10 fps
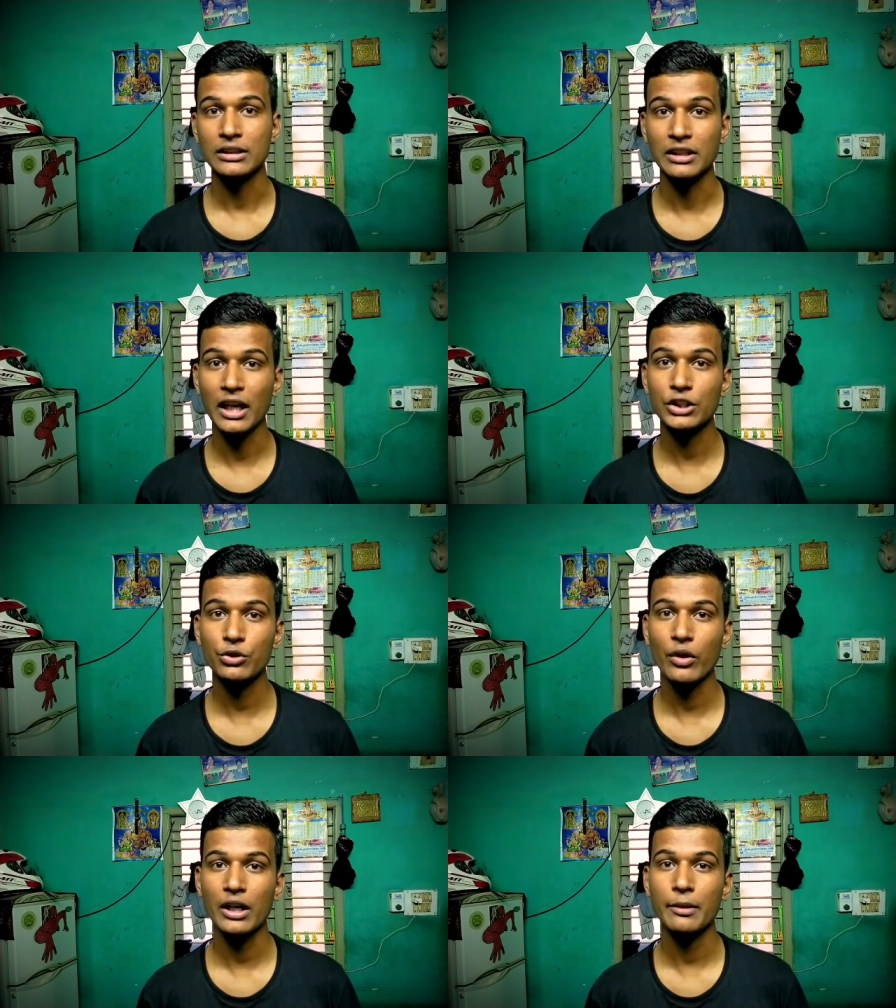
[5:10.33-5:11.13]

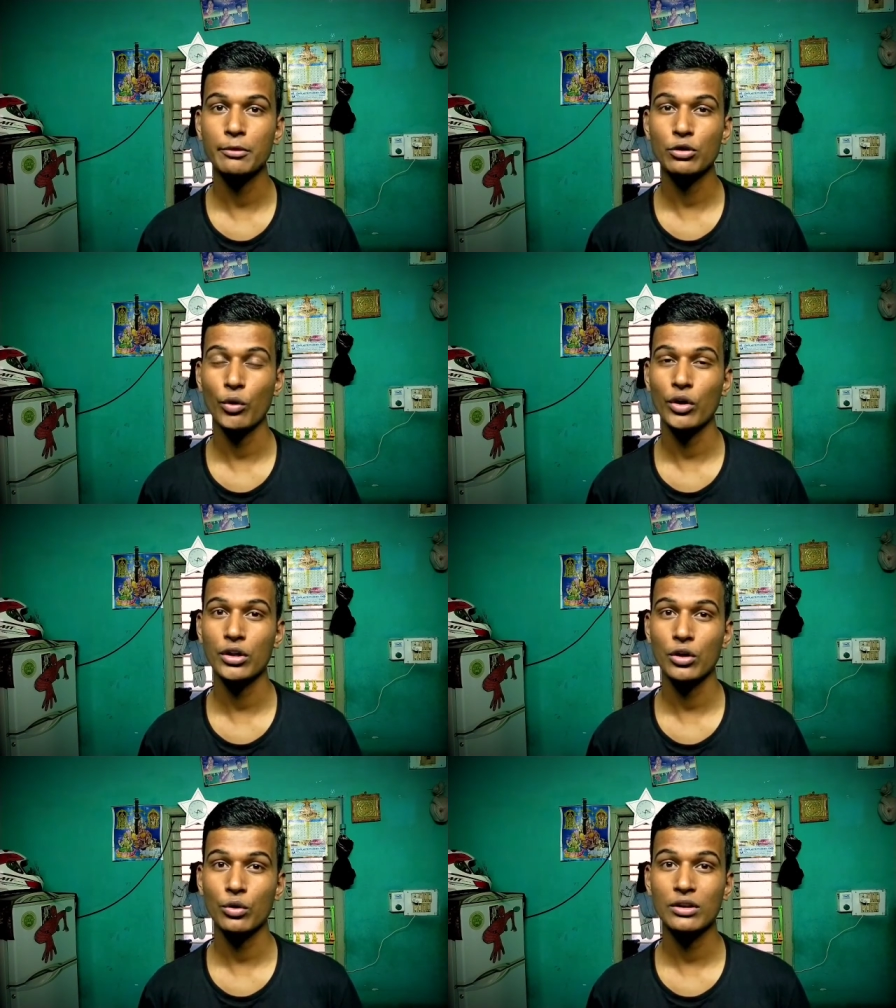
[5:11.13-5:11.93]
That's why
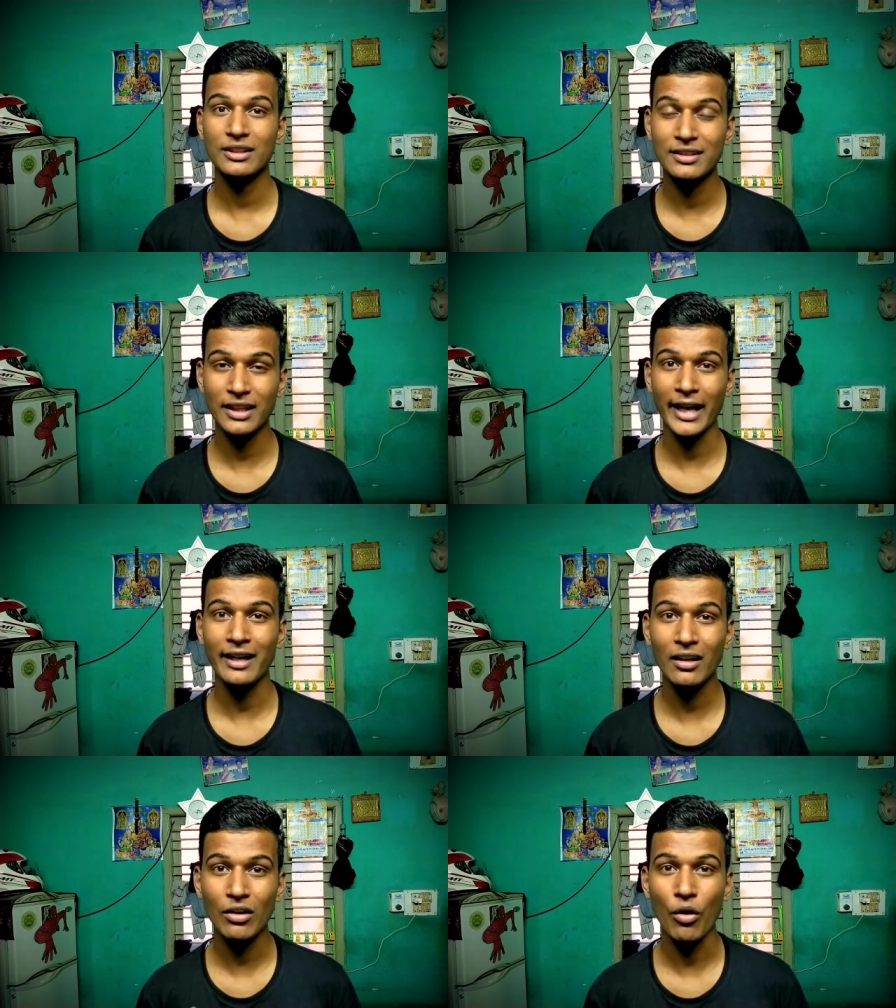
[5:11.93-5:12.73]
Toyota took
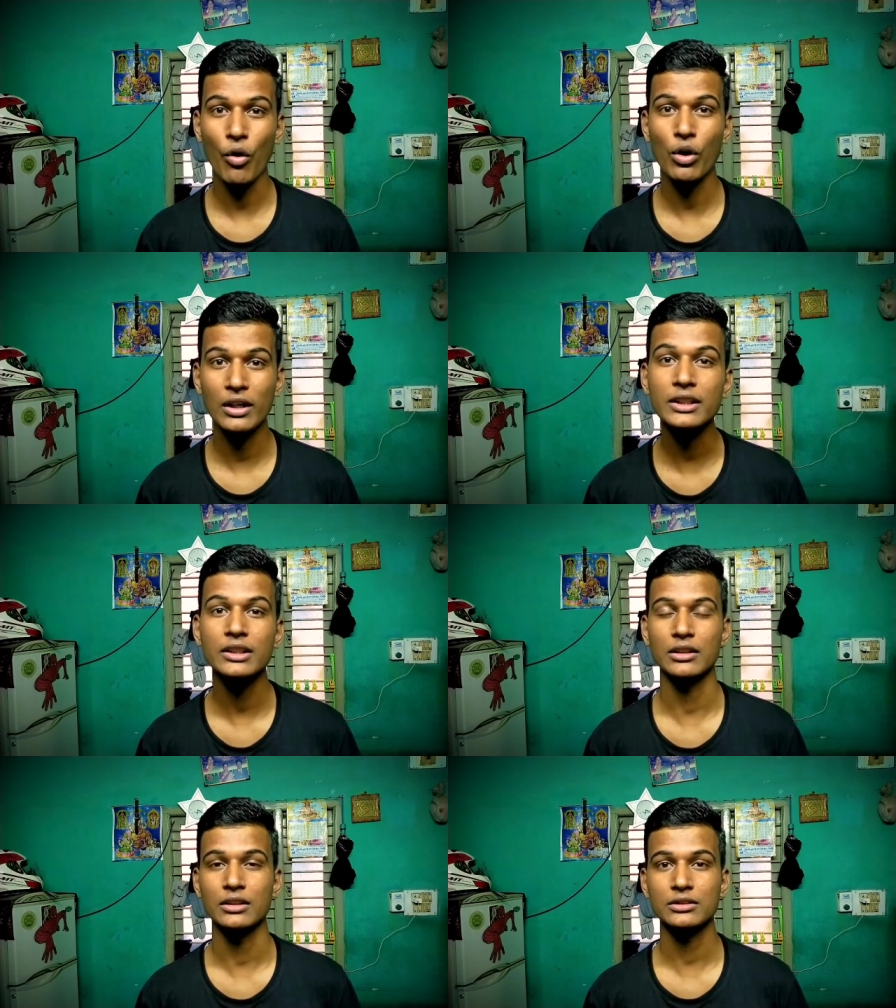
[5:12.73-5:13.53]
ten whole
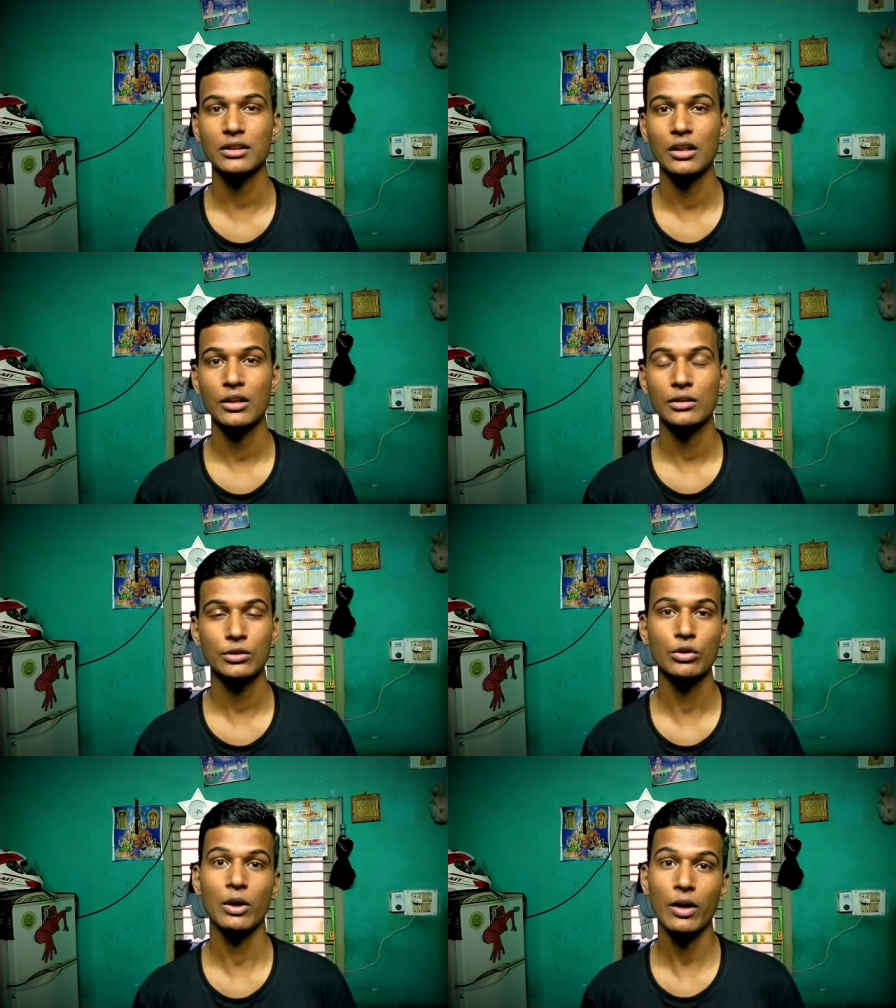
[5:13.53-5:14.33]
years
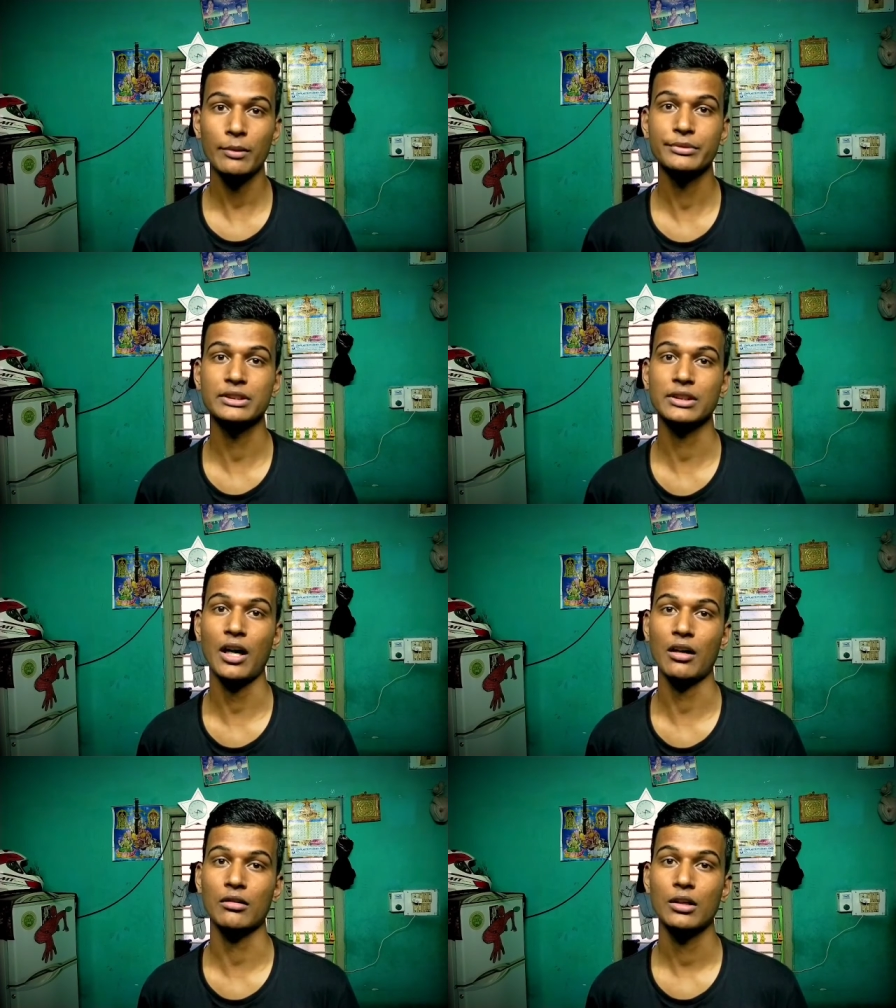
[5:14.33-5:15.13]
to develop this
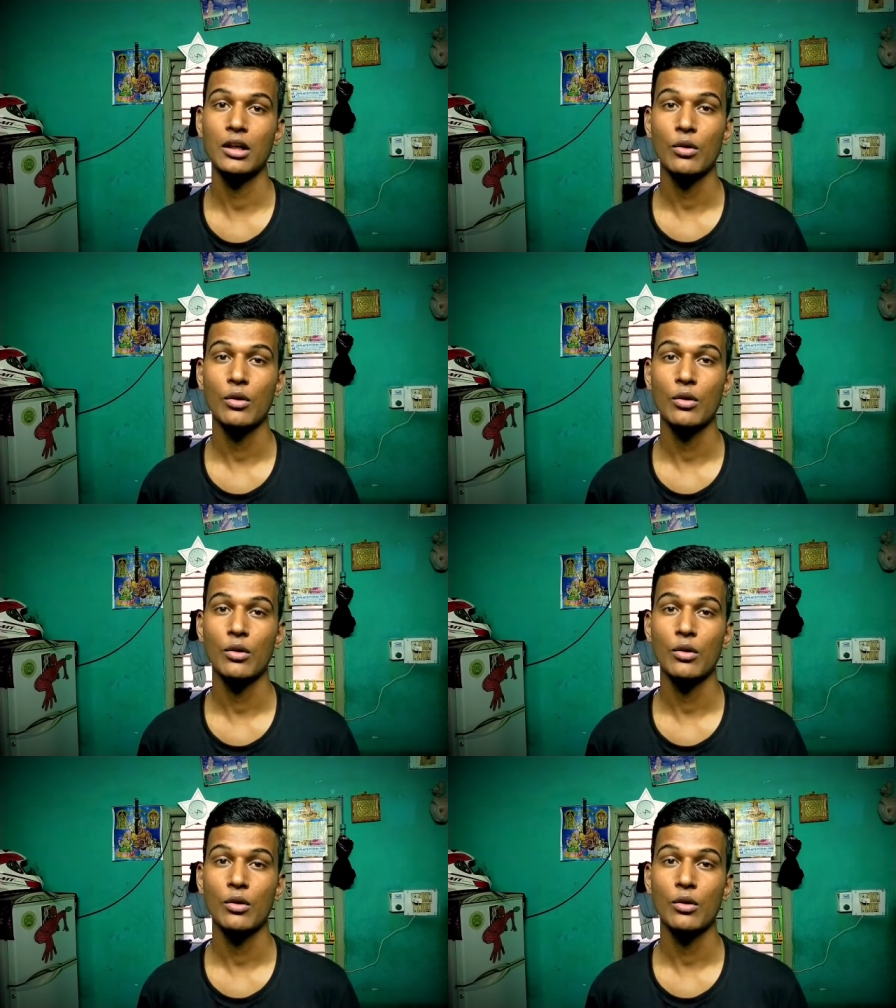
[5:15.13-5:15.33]
car.